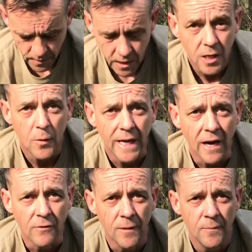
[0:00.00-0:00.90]
Here we go
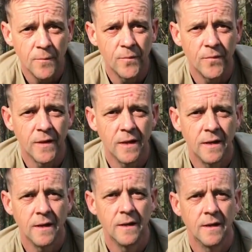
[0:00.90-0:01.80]
then.
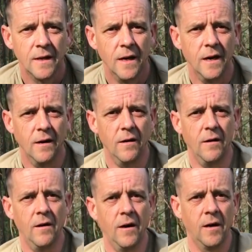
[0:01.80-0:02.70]

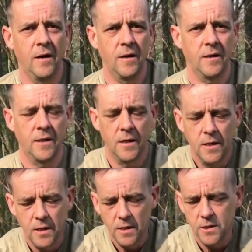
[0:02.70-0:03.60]
Ah,
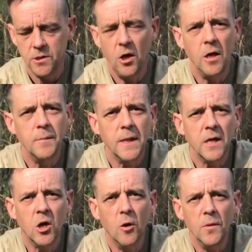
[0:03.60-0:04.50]
slightly
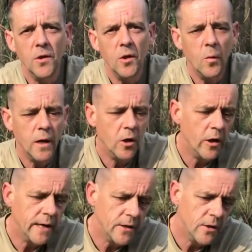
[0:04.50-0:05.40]
bigger common than the one
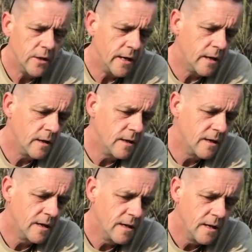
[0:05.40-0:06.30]
I had earlier.
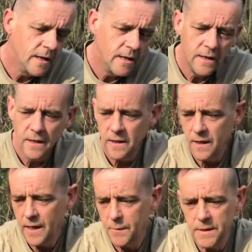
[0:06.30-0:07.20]

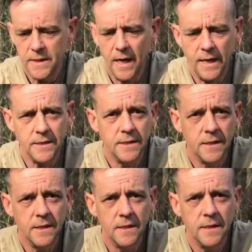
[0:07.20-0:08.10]
Happy days.
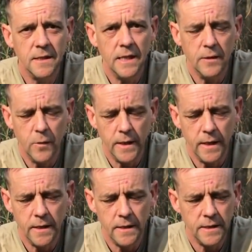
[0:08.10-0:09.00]
Nearly went
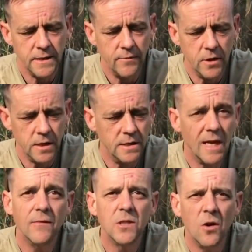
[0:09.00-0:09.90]
then. Let's have a look at his
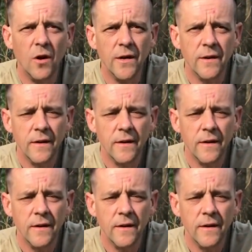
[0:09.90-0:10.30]
other side.